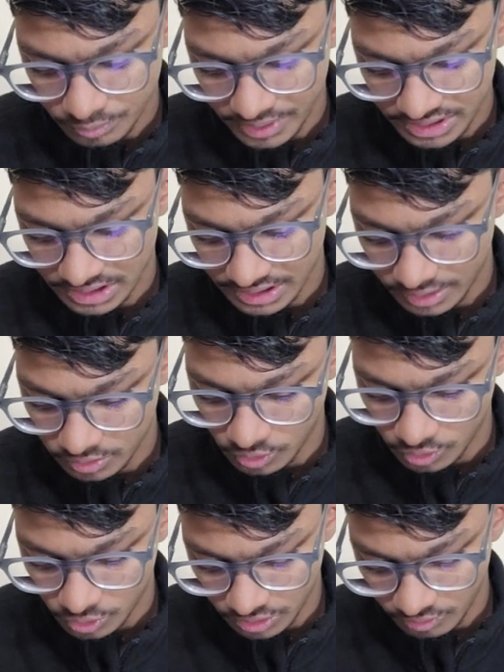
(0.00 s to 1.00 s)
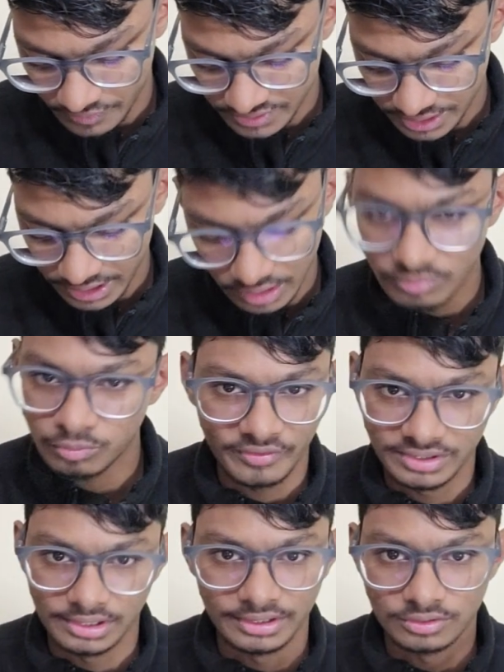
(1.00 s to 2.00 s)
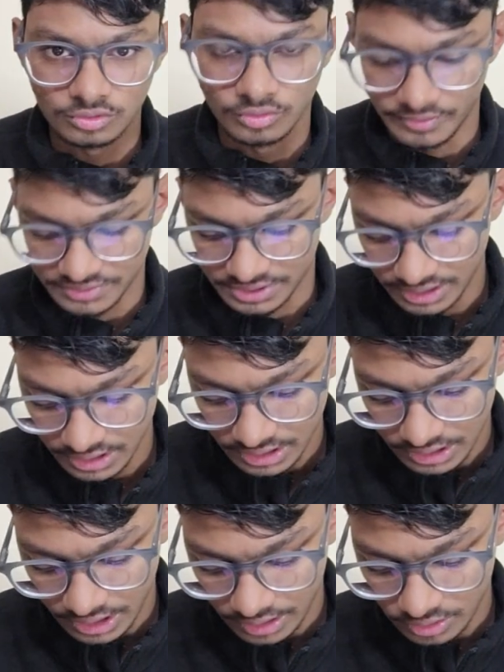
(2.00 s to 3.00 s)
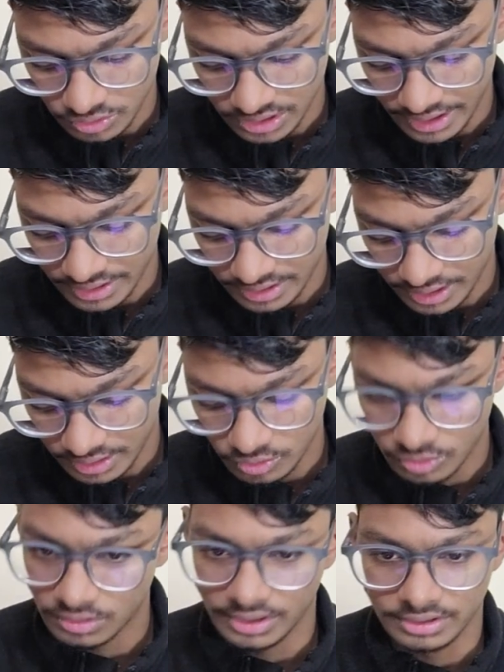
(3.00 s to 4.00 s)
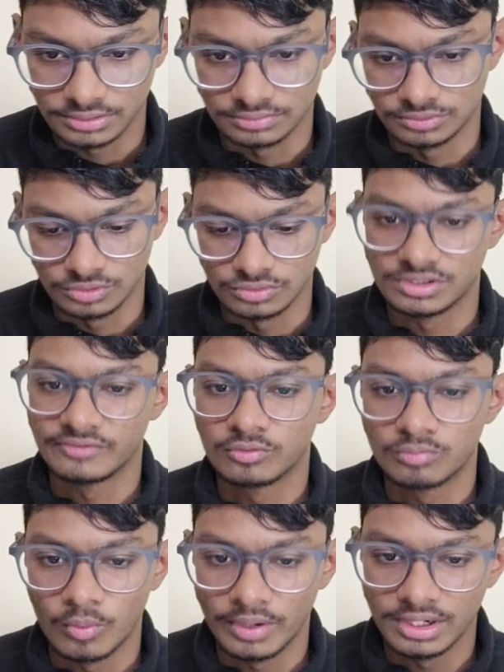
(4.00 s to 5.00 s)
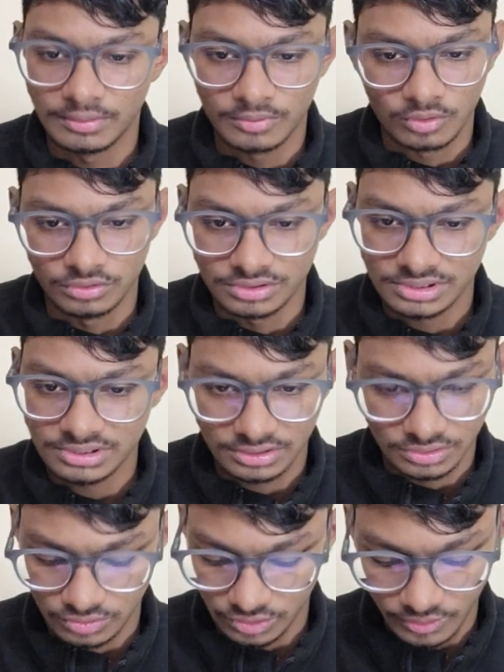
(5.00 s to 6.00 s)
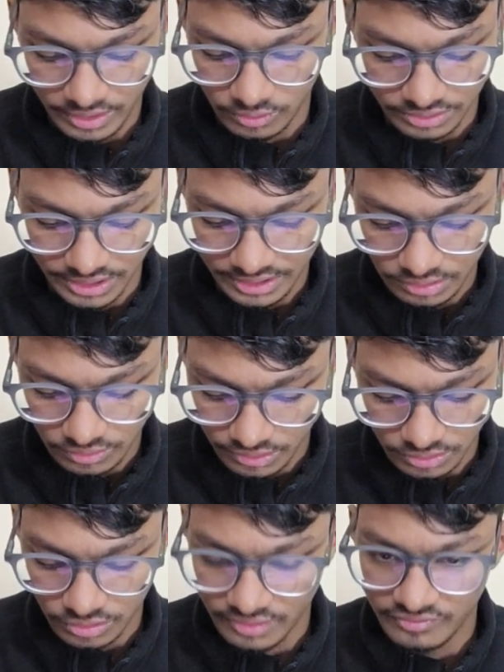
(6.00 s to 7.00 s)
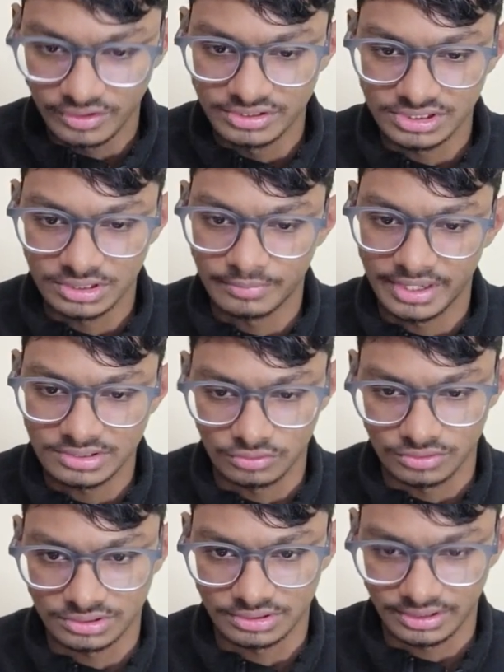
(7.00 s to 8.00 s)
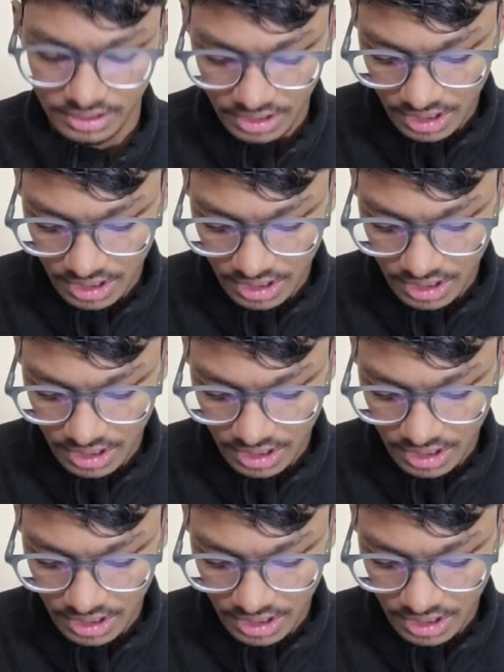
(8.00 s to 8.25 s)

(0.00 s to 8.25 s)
Basically, right, you go to the website, I will provide the link to the website, right? And you sign in and you're like, you give your mobile number, all those things, and you can do it, right? You give your engineering branch, all those things, right?